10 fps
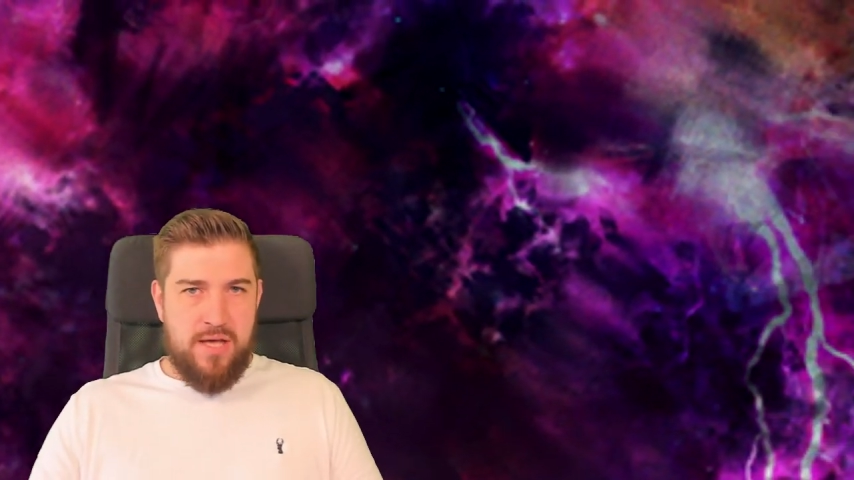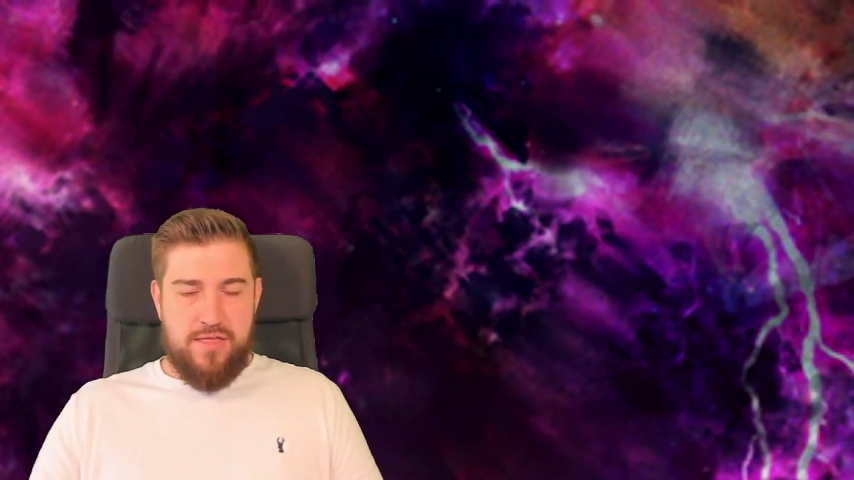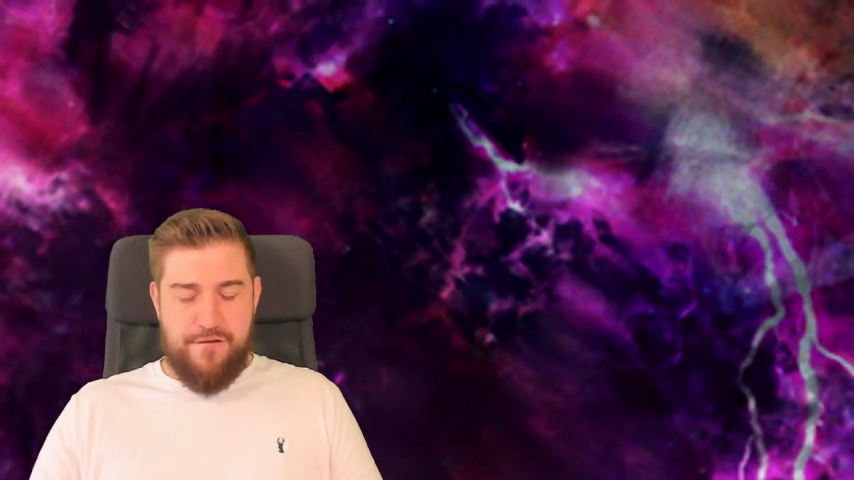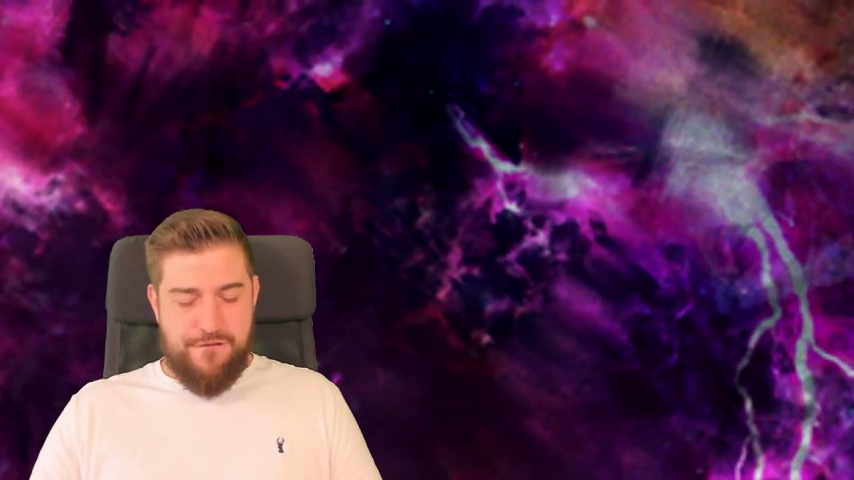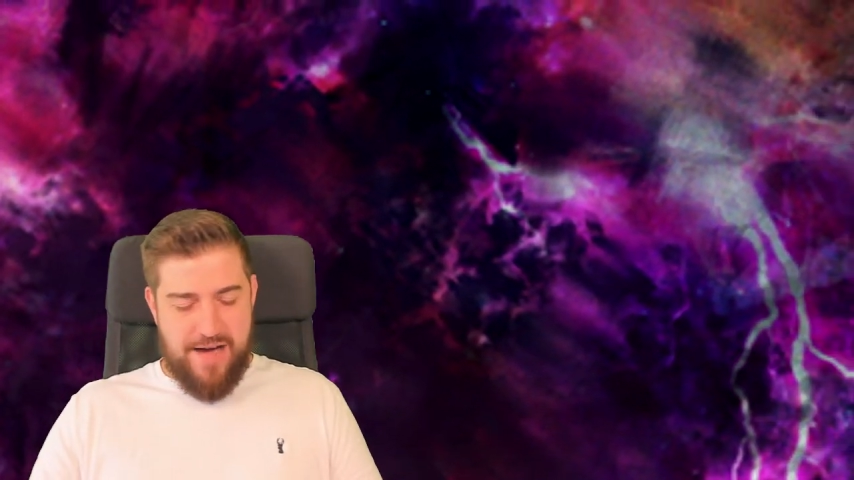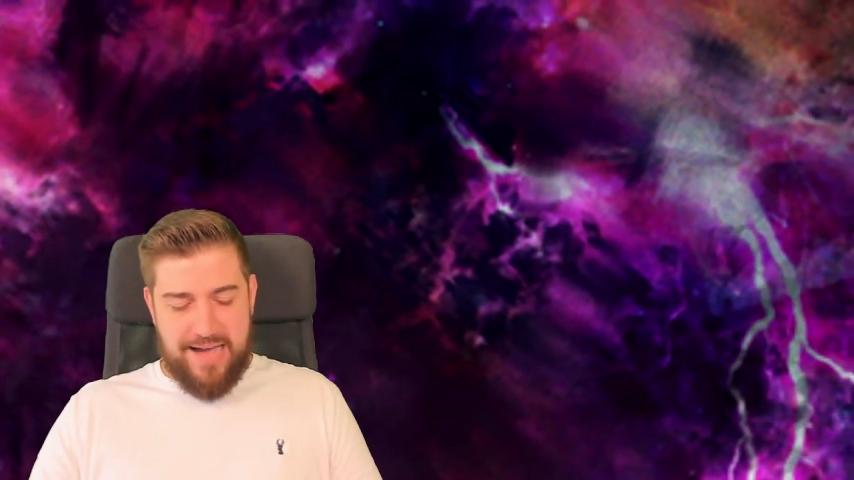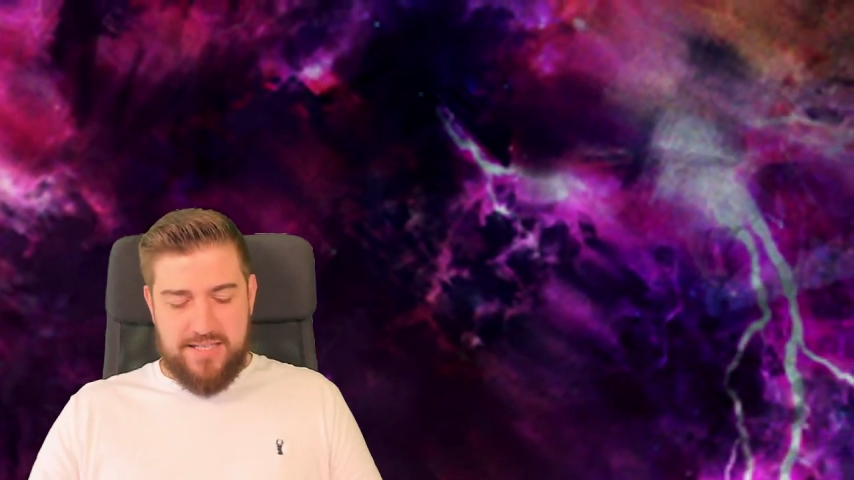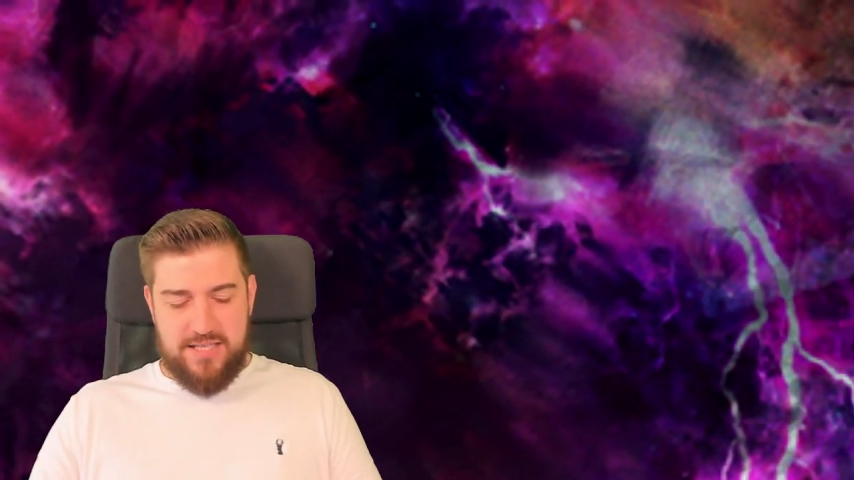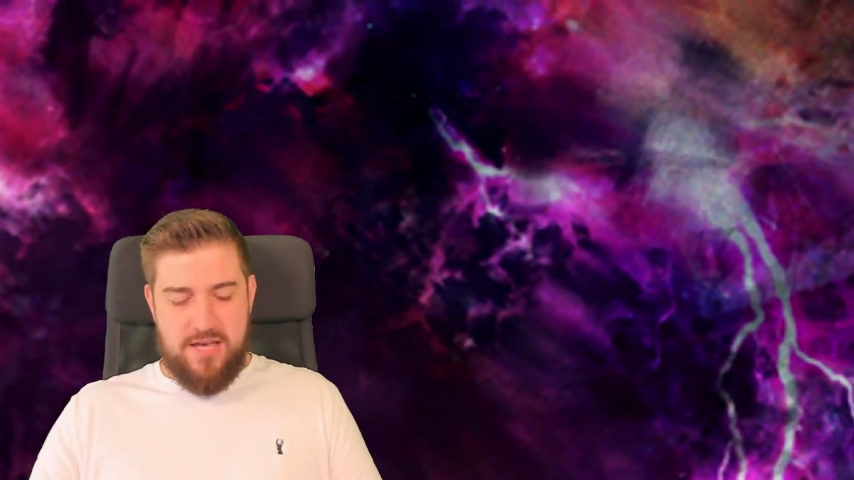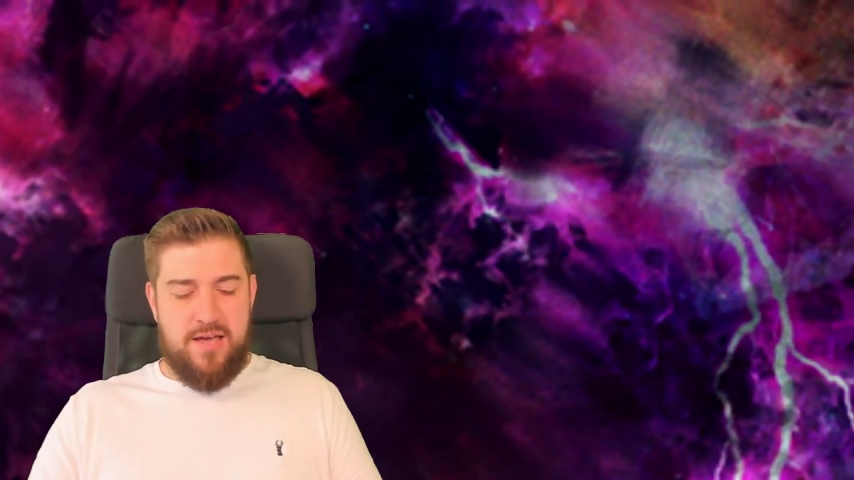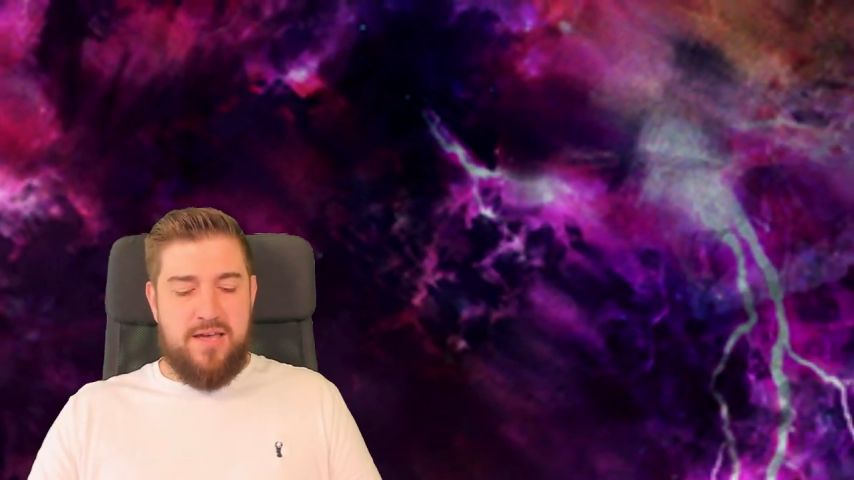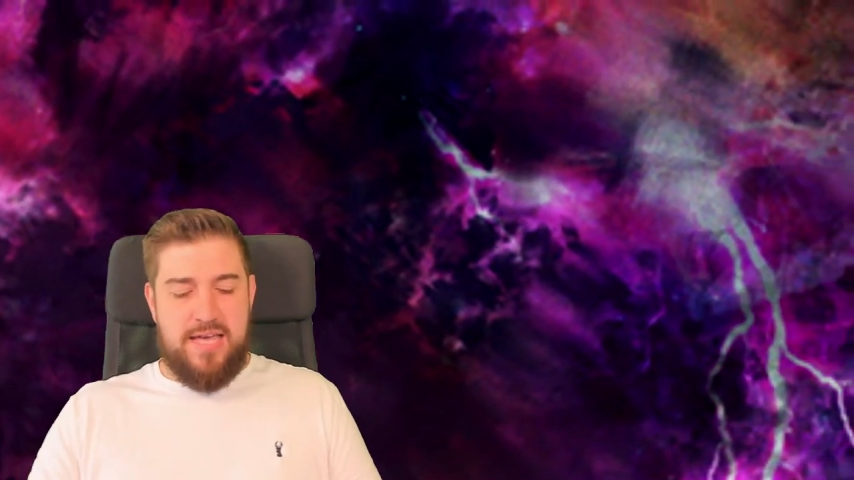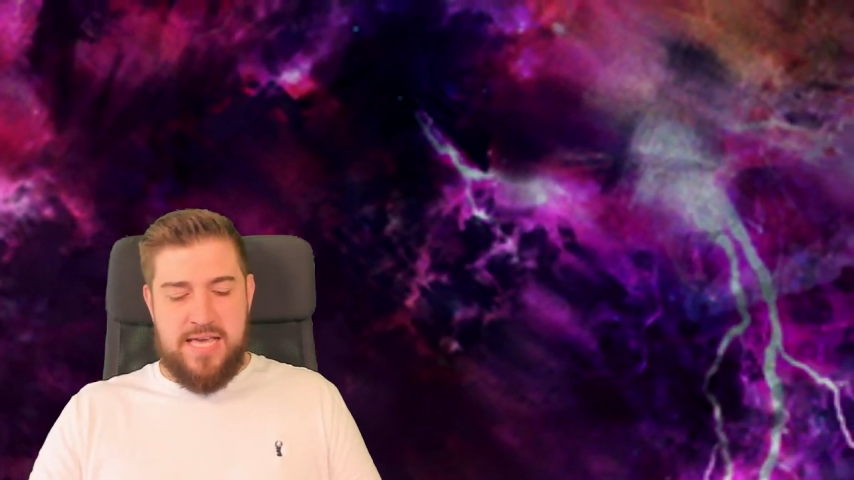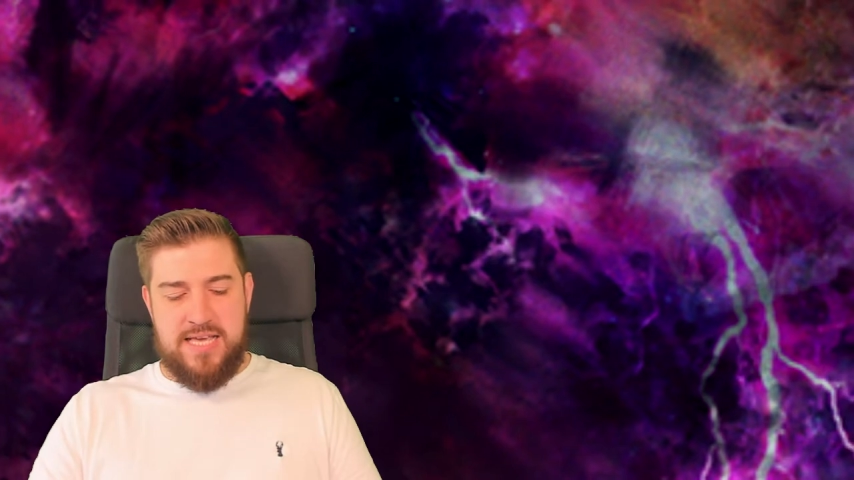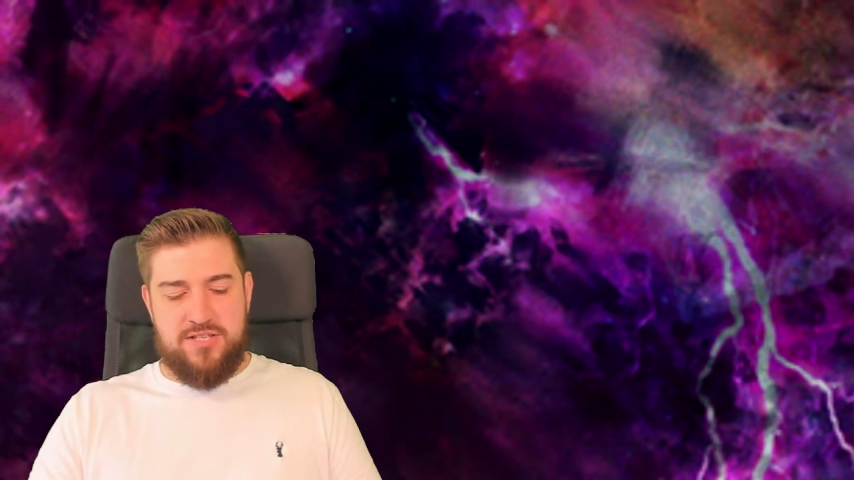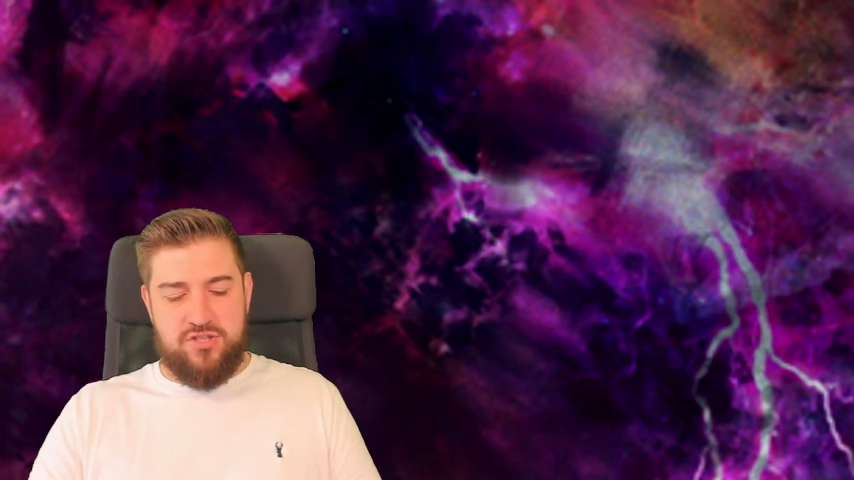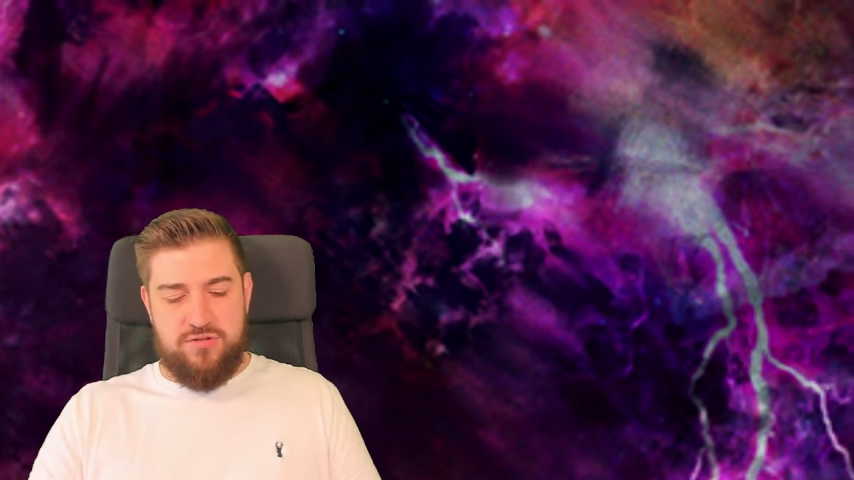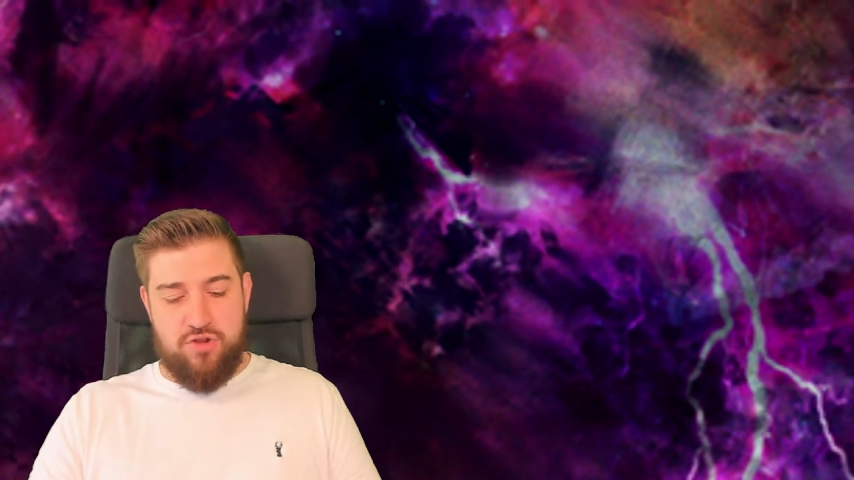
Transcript: The fact that he's